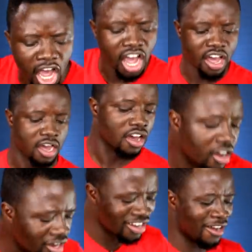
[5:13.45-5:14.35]
every
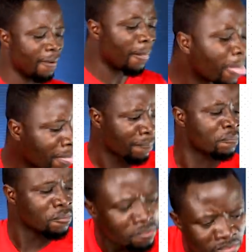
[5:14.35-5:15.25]
duty that be what
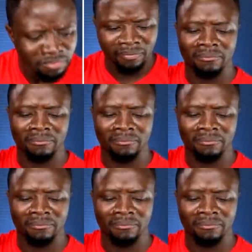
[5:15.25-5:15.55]
she dey carry